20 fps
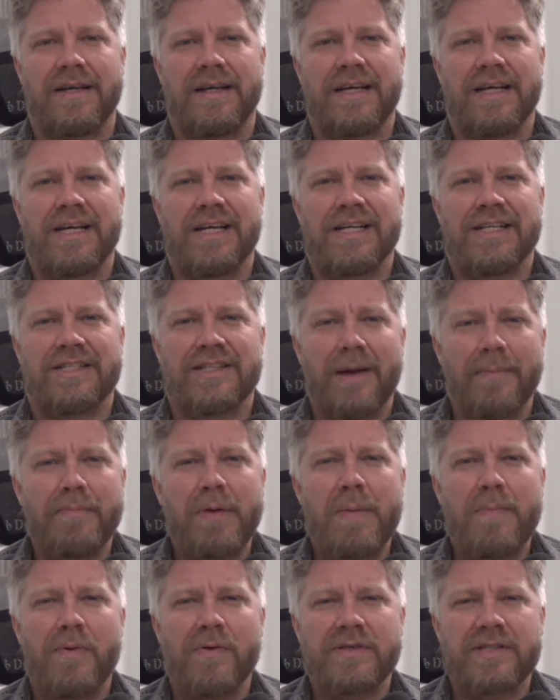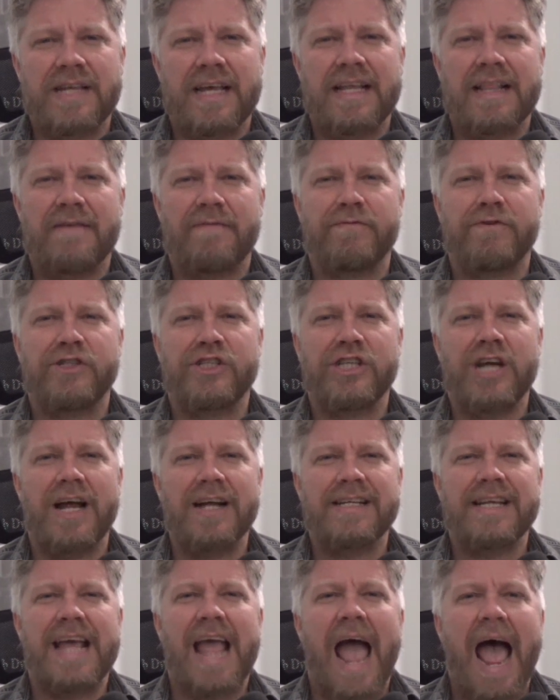Some people say that
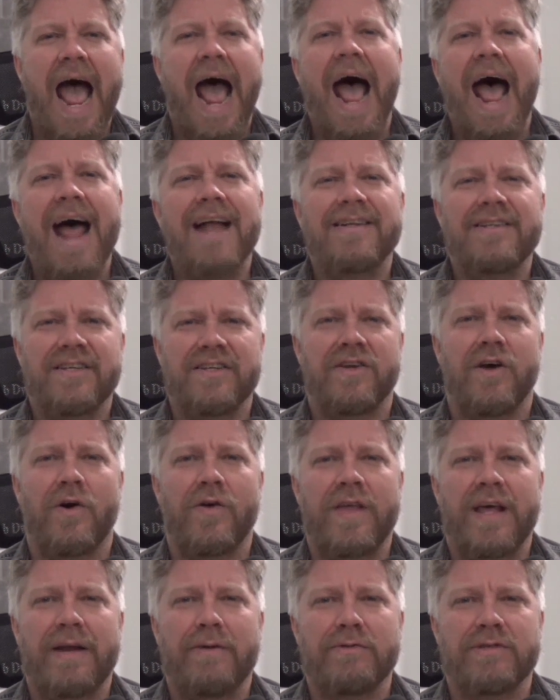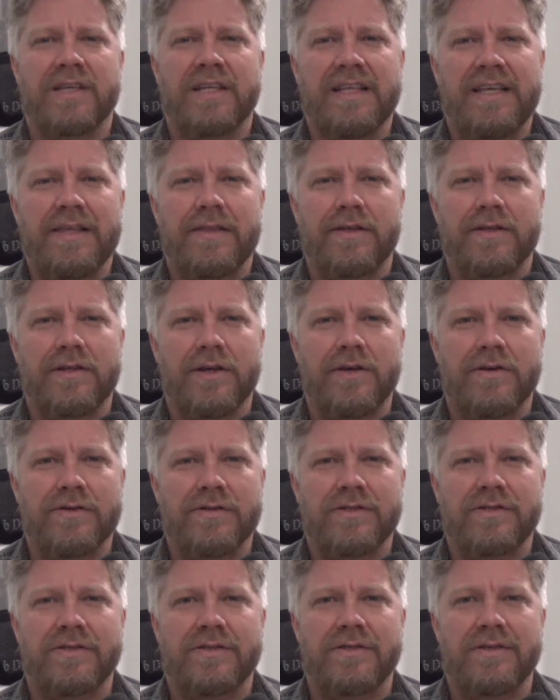Frusciante had to know that it was a lethal
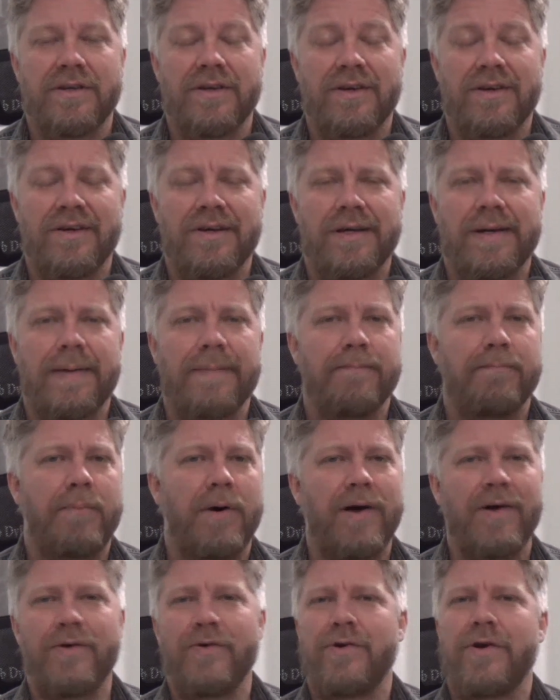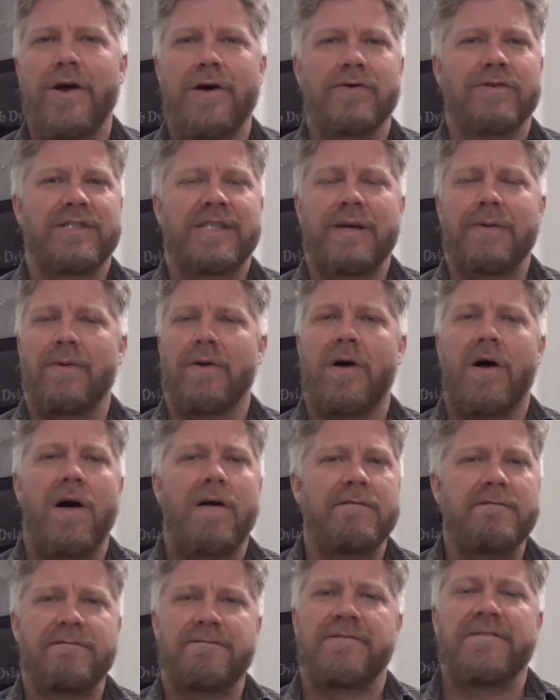dose, but who knows? They were
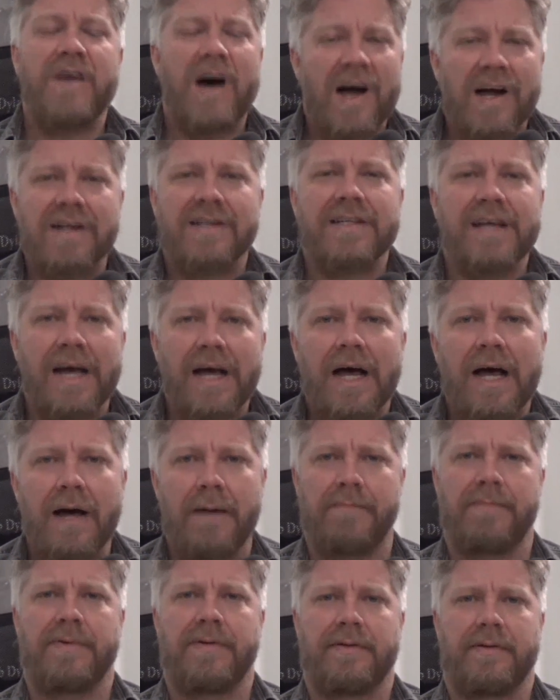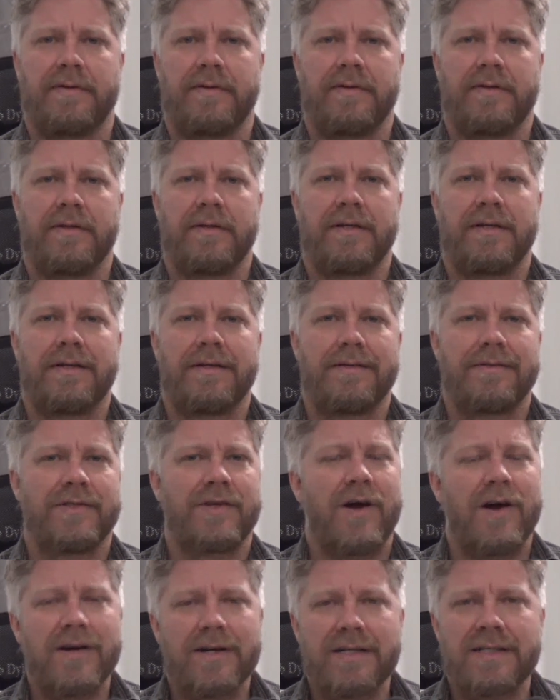all fucked up. It's
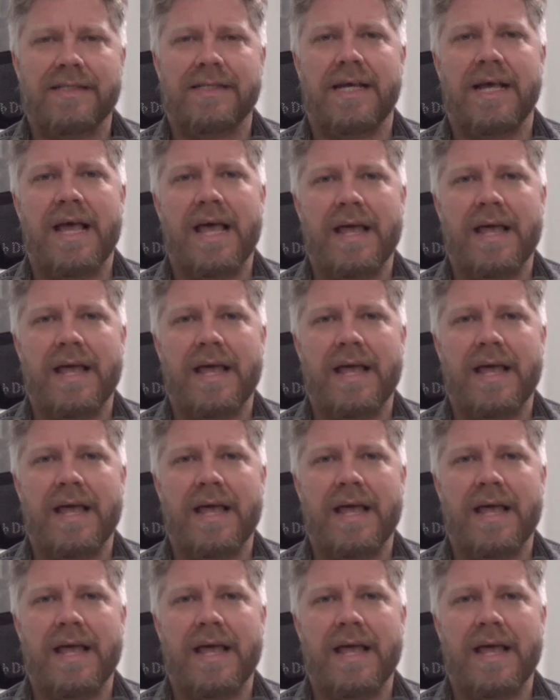hard to say.